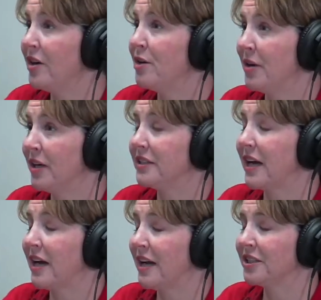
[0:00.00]
much.
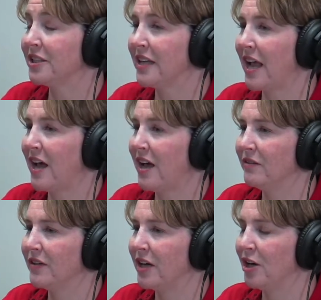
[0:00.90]
I actually have
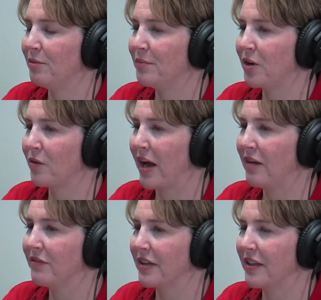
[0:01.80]
a
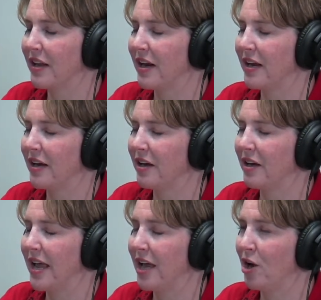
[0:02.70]
graphic that I
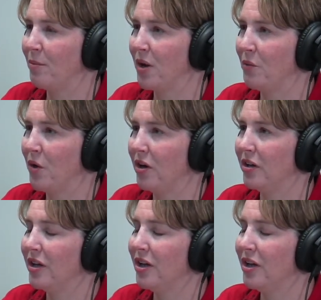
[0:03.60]
hang on my wall.